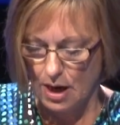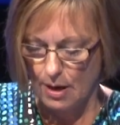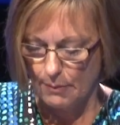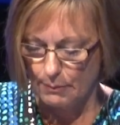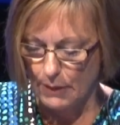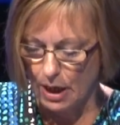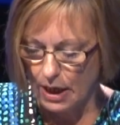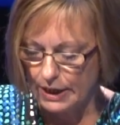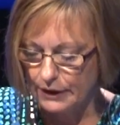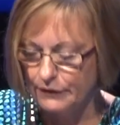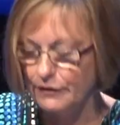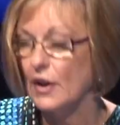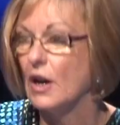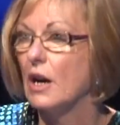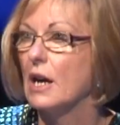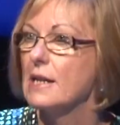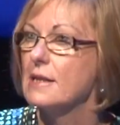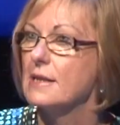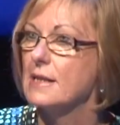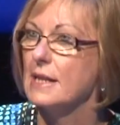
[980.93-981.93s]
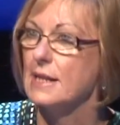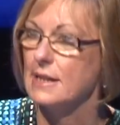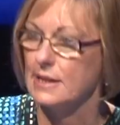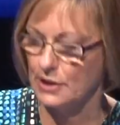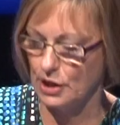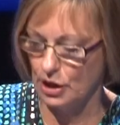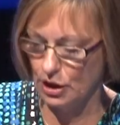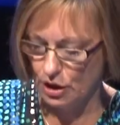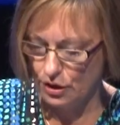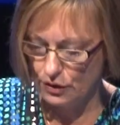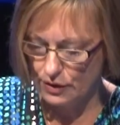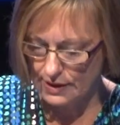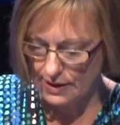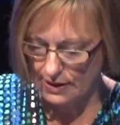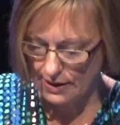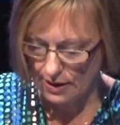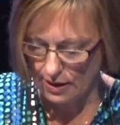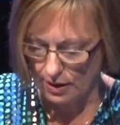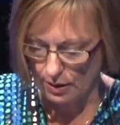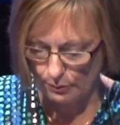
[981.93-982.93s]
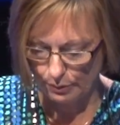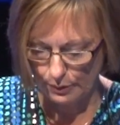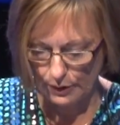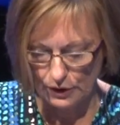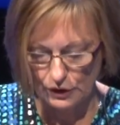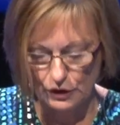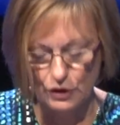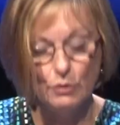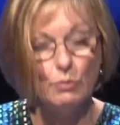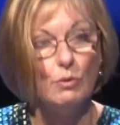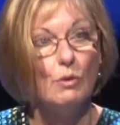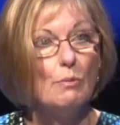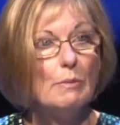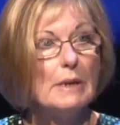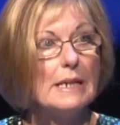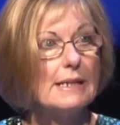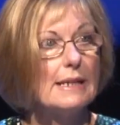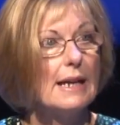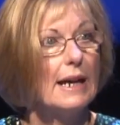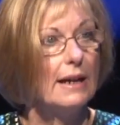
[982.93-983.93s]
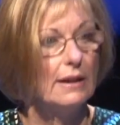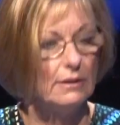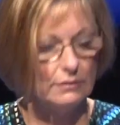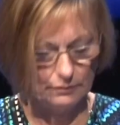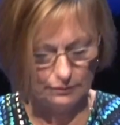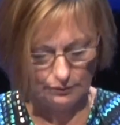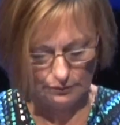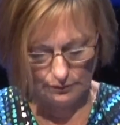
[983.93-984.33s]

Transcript: My advice is to loosen up, as you will miss out.